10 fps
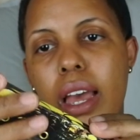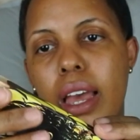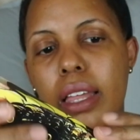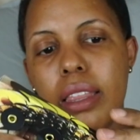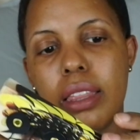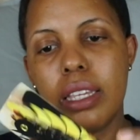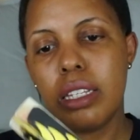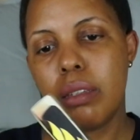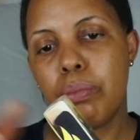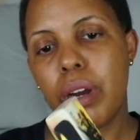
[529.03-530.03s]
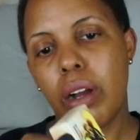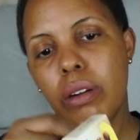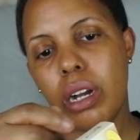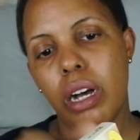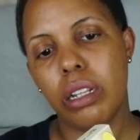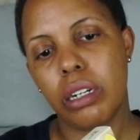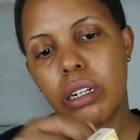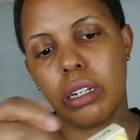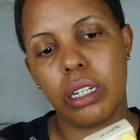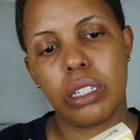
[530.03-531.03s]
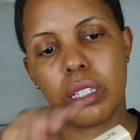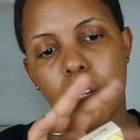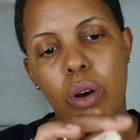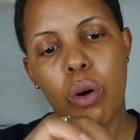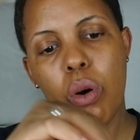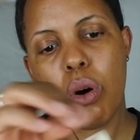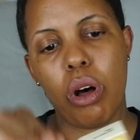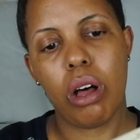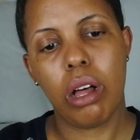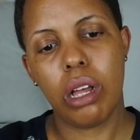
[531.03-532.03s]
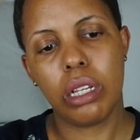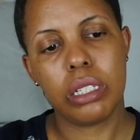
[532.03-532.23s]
And this brown color is called,